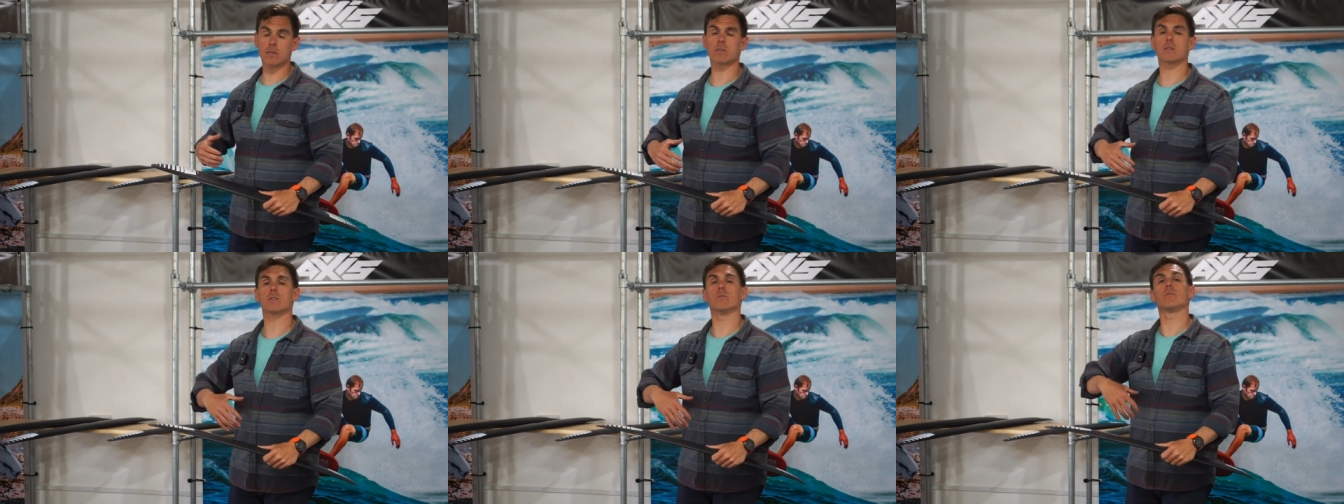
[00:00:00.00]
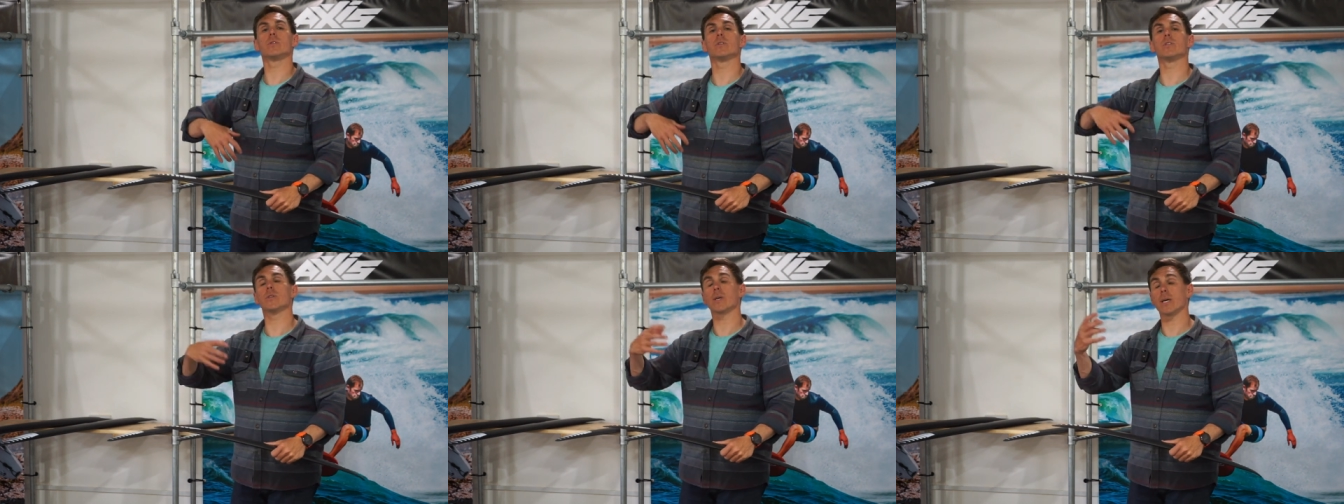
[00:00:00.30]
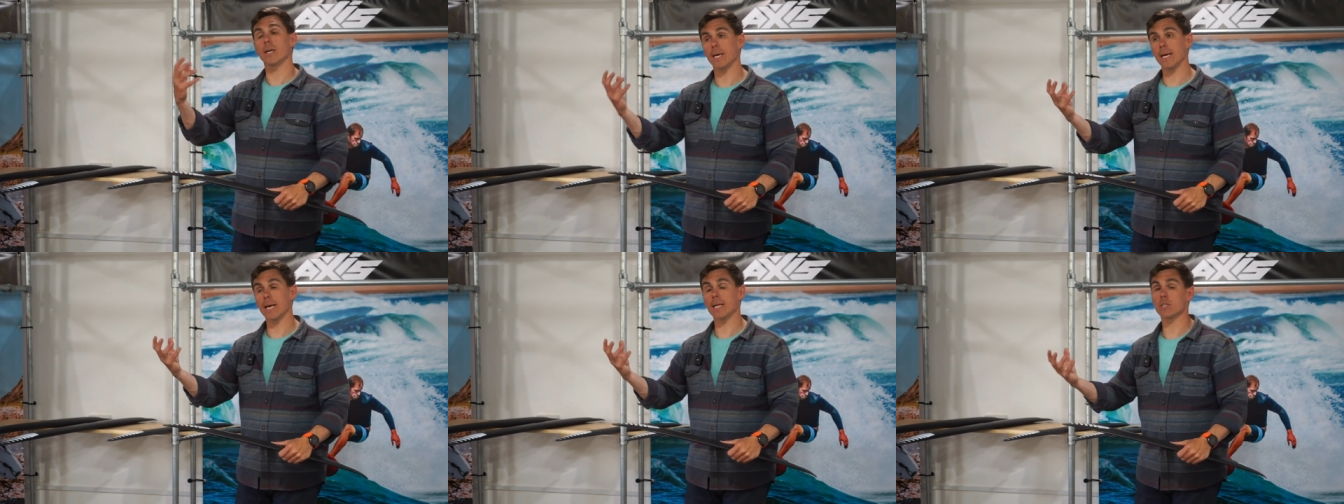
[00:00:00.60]
As soon as you're
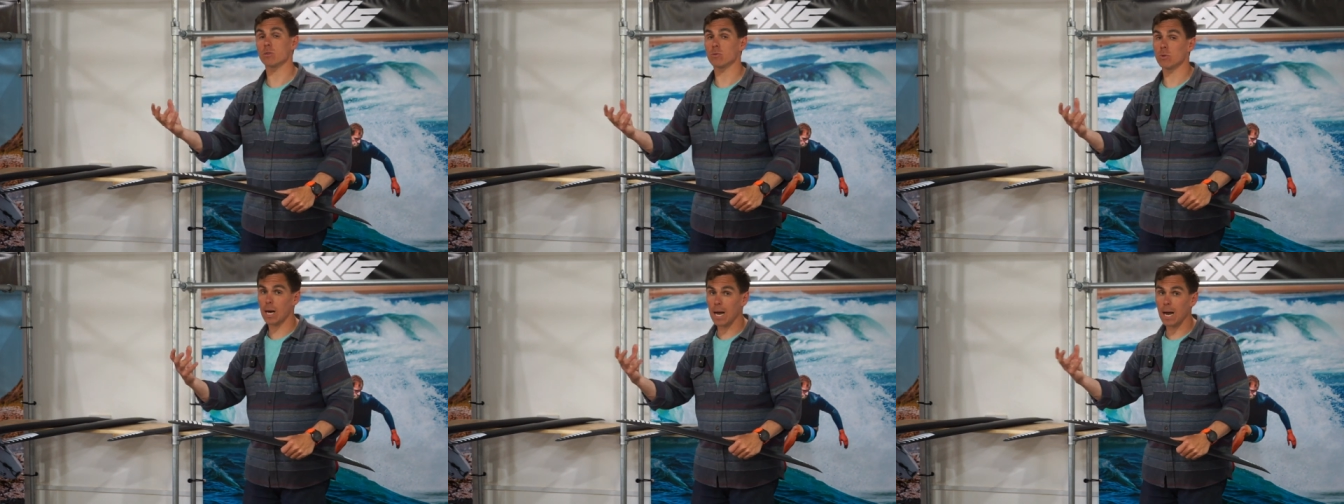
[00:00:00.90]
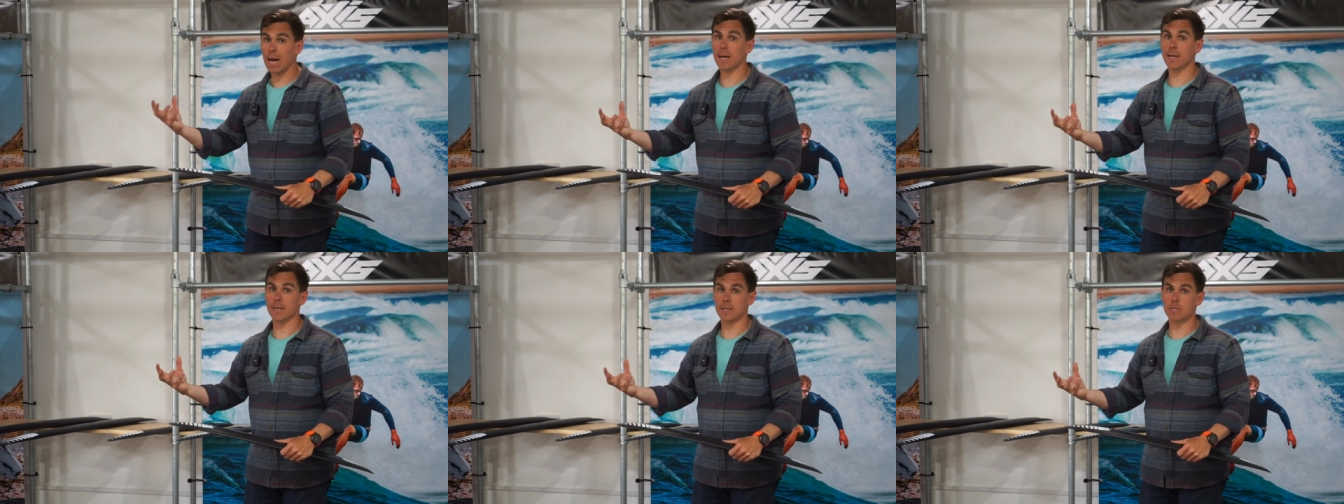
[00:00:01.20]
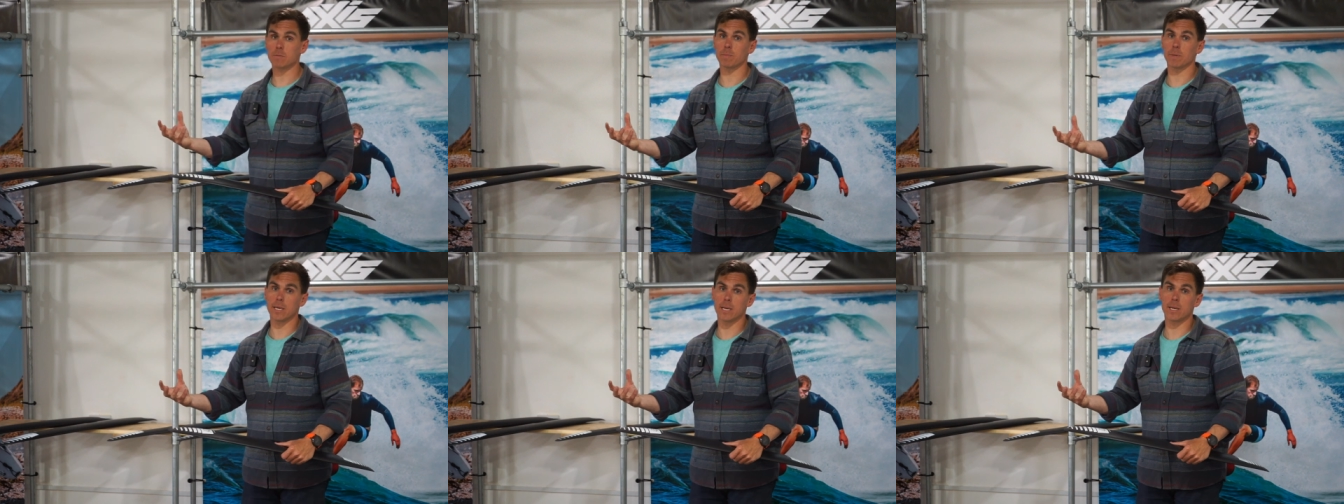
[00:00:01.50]
going to get to a higher
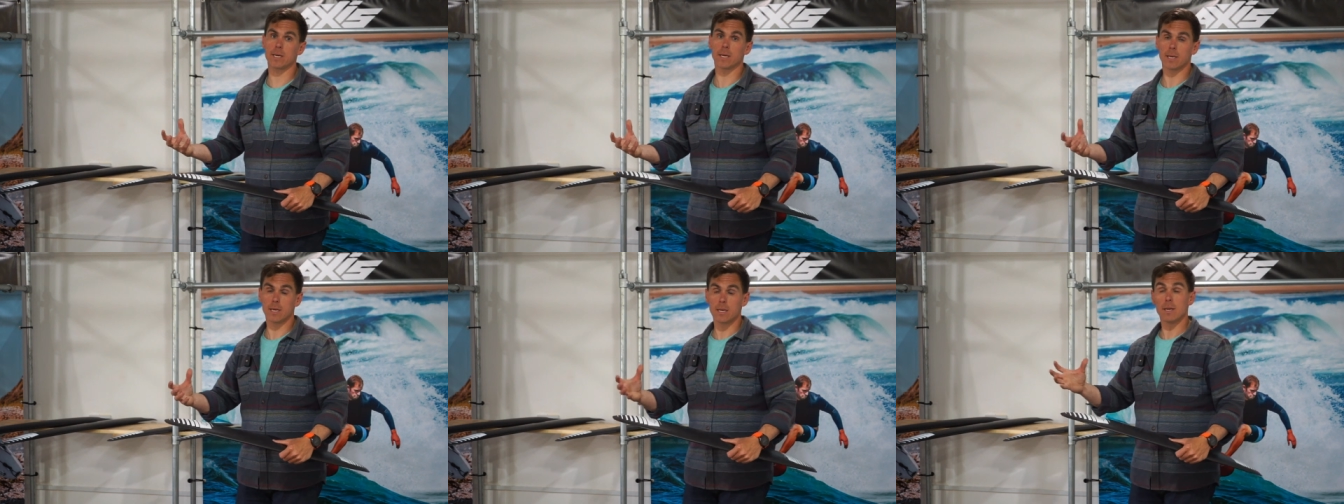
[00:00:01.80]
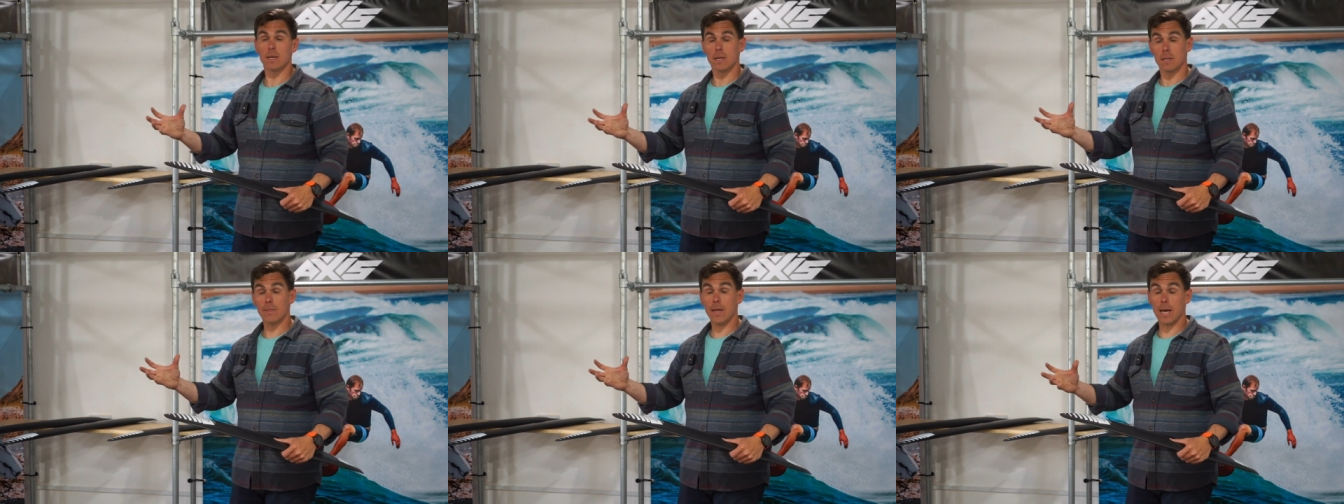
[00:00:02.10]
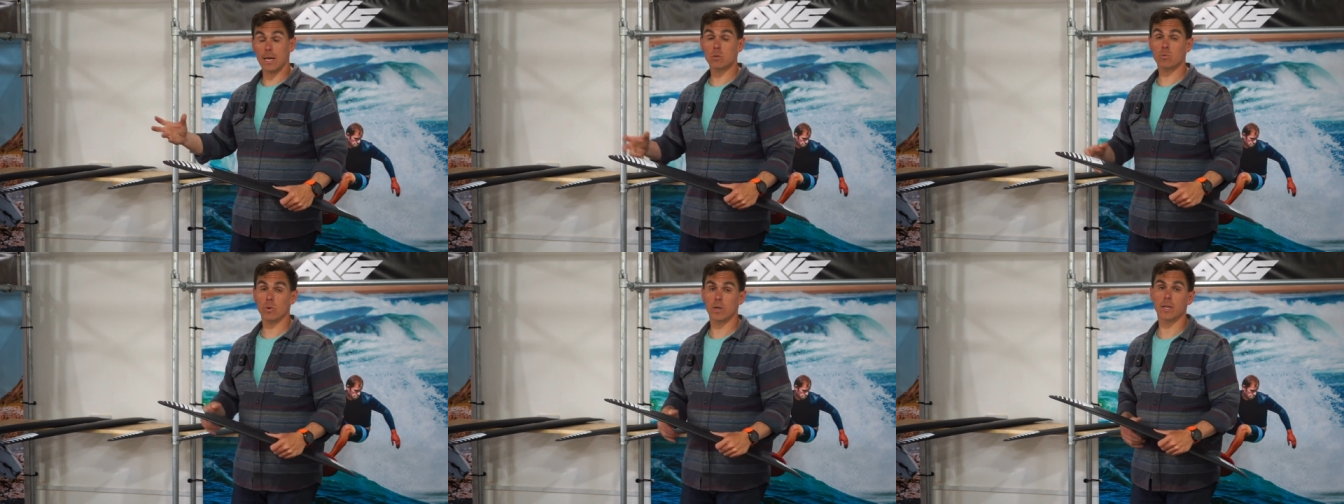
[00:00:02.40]
speed,
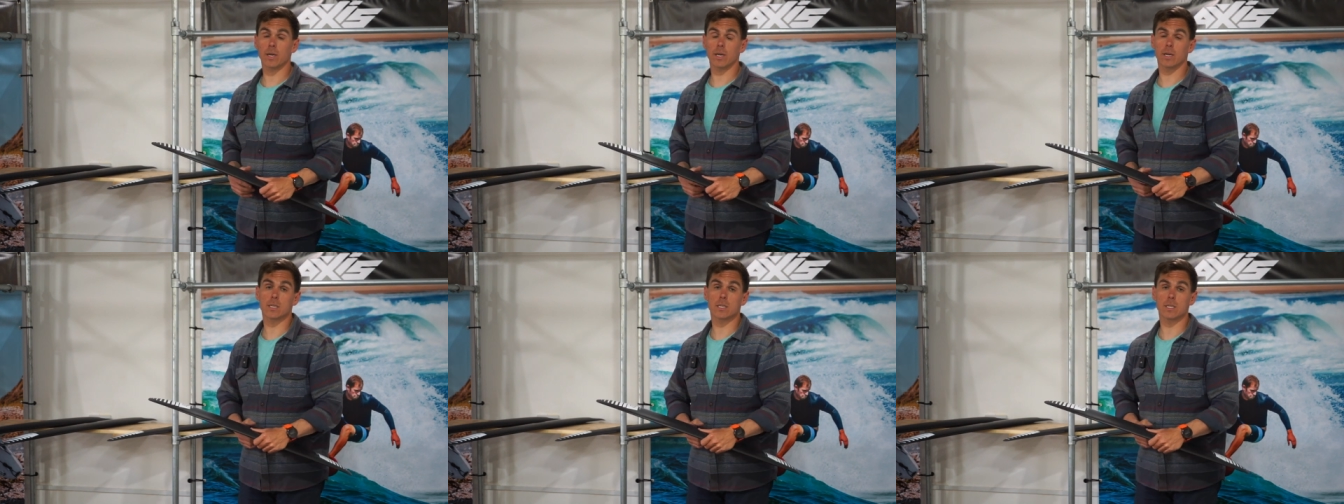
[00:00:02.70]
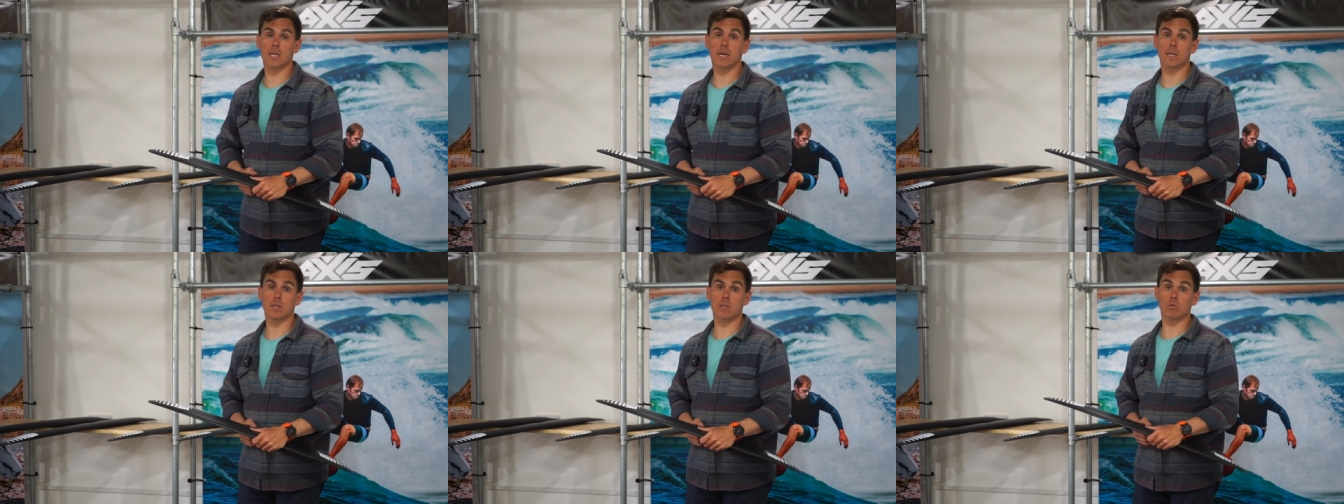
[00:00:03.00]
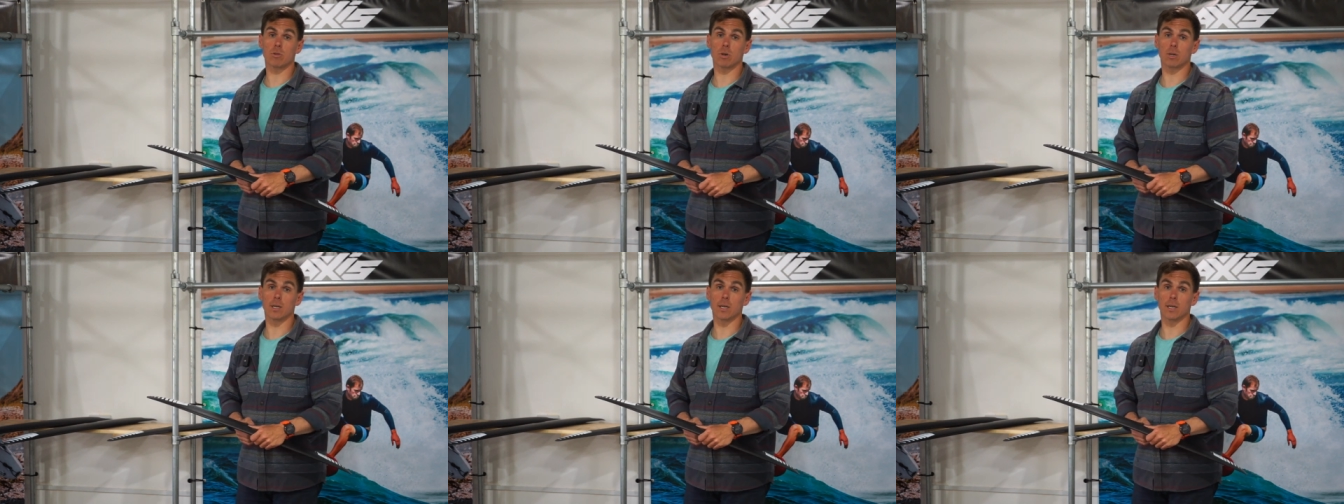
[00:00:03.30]
that's when they're going to start
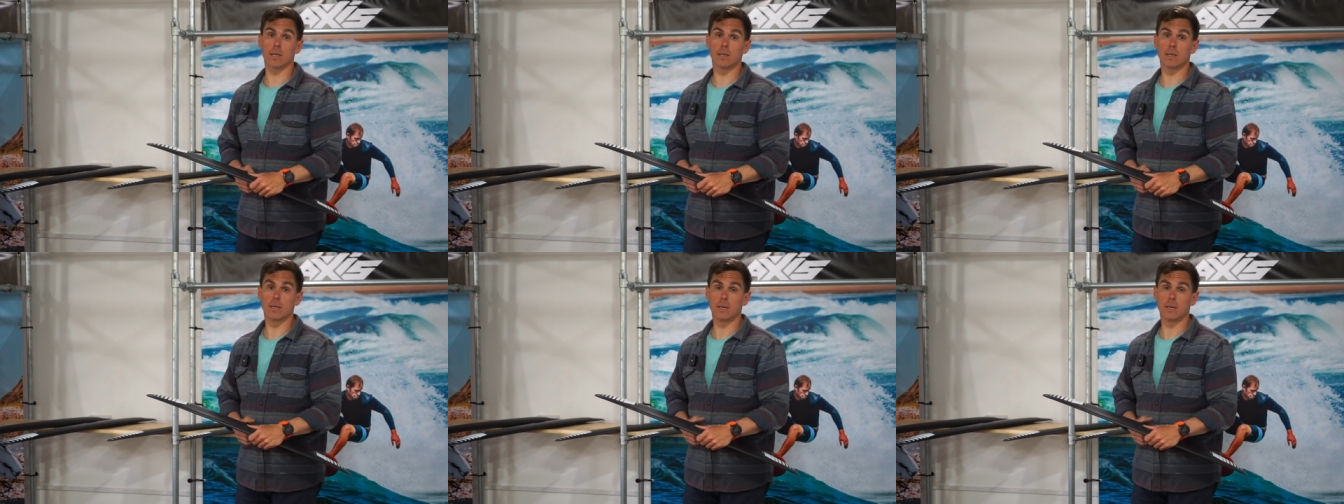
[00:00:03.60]
struggling.